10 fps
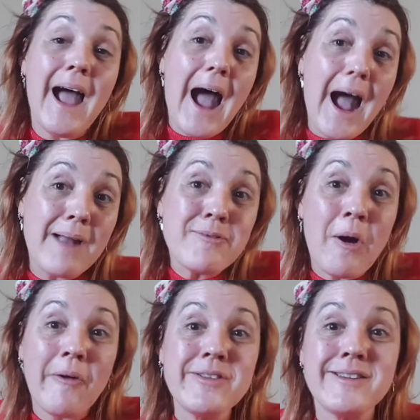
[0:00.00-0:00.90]
I'm
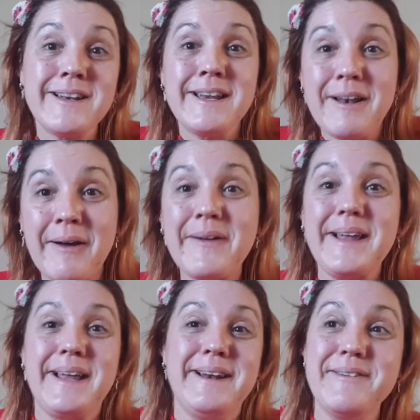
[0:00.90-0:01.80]
constantly
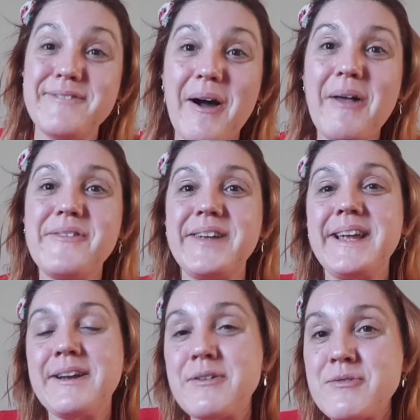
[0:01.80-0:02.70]
looking and evolving
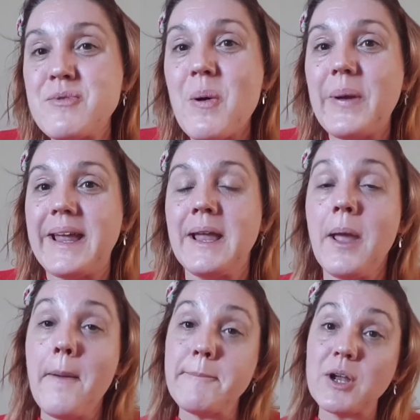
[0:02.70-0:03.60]
and growing,
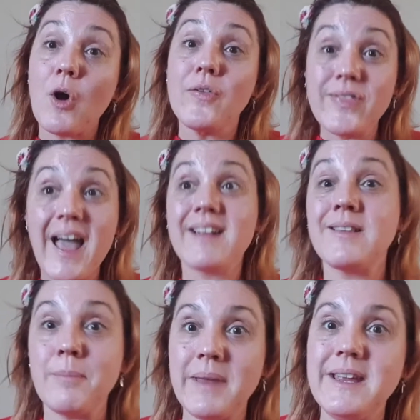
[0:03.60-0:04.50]
because
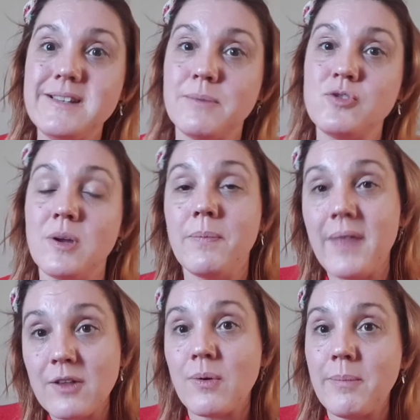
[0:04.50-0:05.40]
that's mediumship.
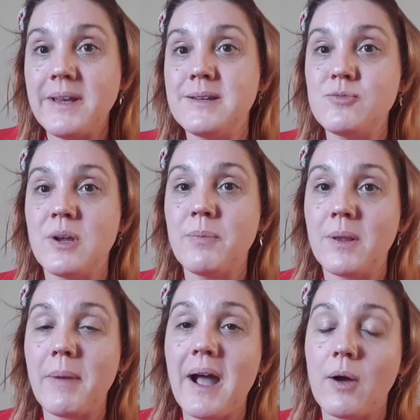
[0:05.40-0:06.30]
That's what mediumship's
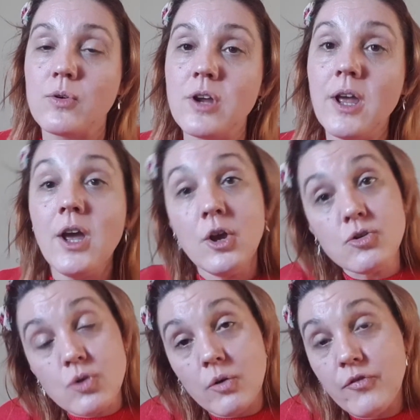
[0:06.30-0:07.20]
about.
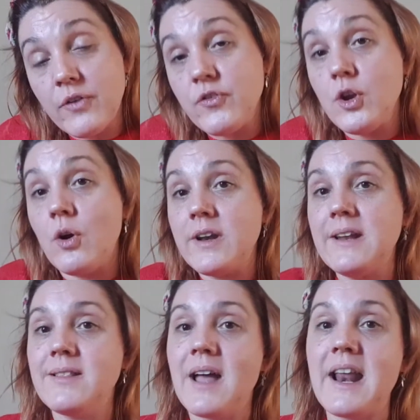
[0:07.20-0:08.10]
So if you're
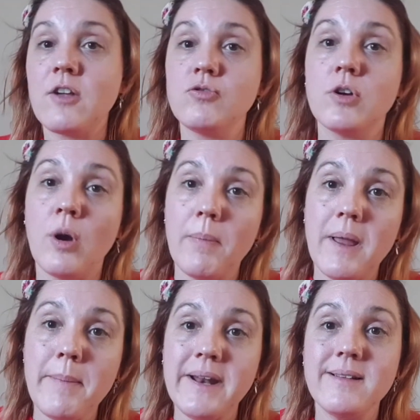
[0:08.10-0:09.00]
needing that extra couple
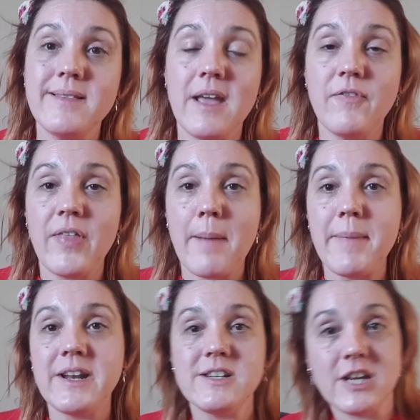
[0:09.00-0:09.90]
of minutes there for that
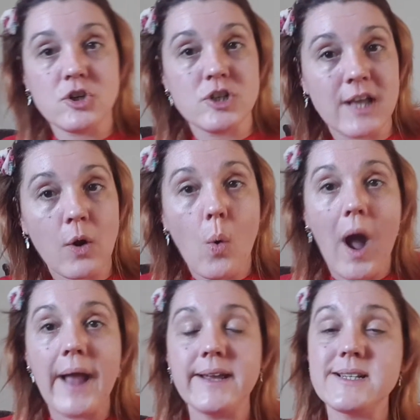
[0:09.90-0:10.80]
meditation, that
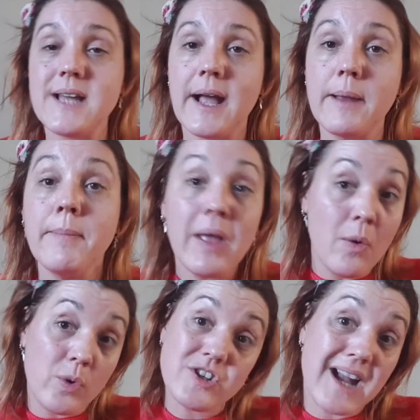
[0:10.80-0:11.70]
quiet time,
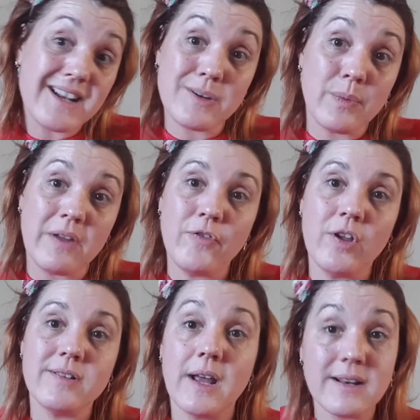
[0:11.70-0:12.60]
which I did when I
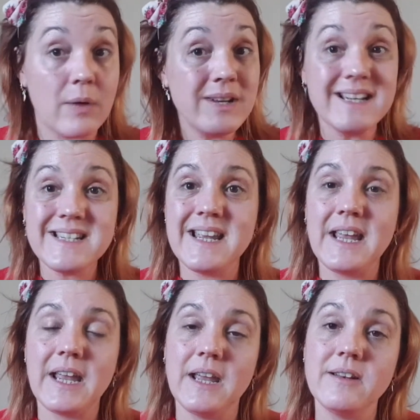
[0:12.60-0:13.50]
first started out,
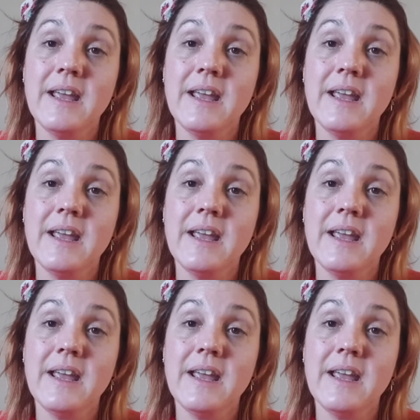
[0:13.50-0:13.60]
take it.